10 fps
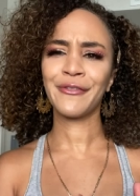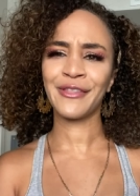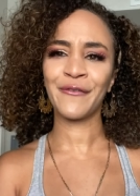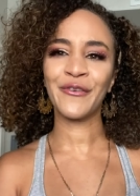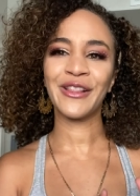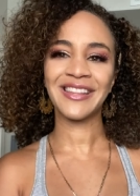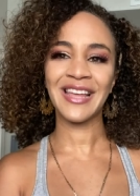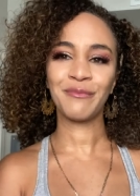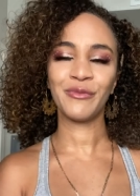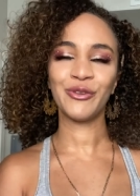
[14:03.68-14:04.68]
a thing for like
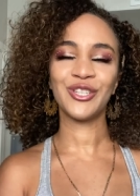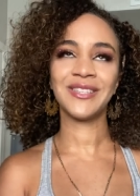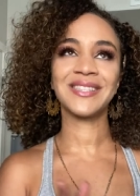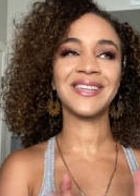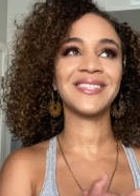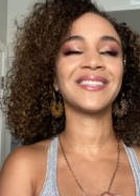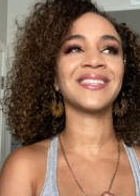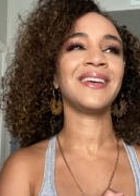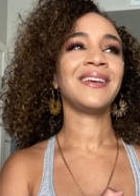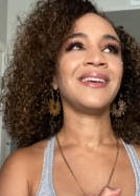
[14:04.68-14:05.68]
light blue jeans. They just,
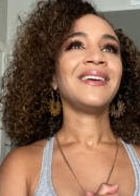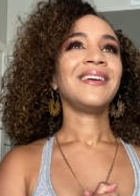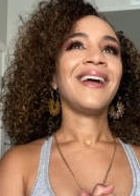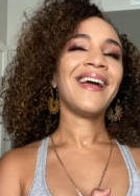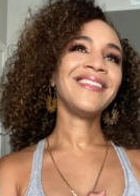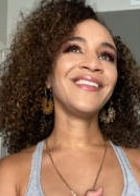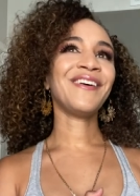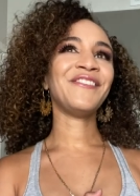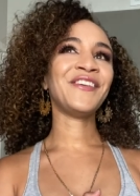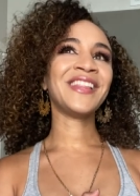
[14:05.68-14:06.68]
I don't know,
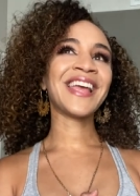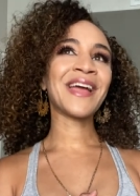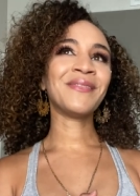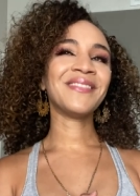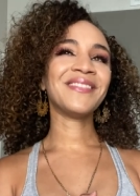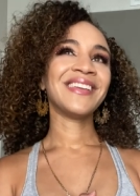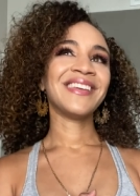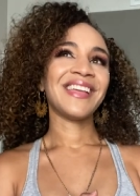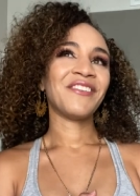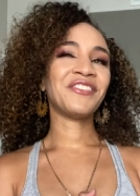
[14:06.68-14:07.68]
I feel like I'm
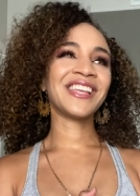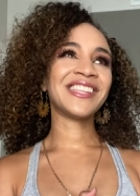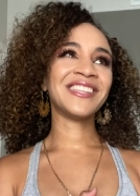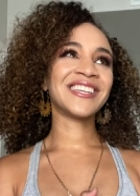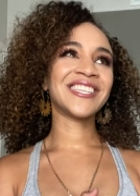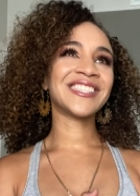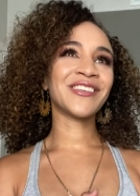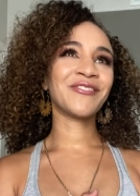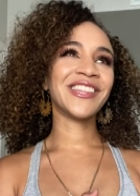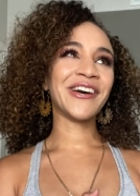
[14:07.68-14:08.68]
I feel like they look just
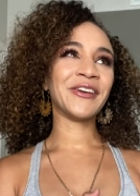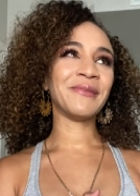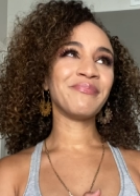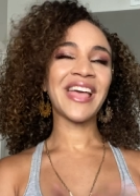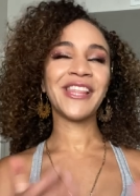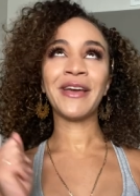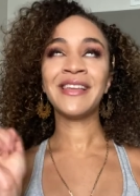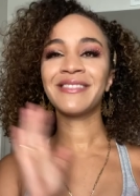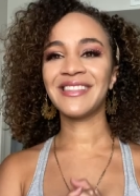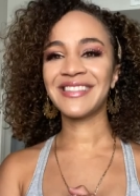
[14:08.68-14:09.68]
so glowy. Anyway,
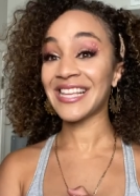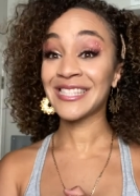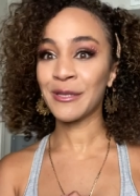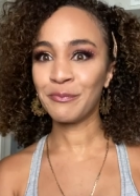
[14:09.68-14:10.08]
that's the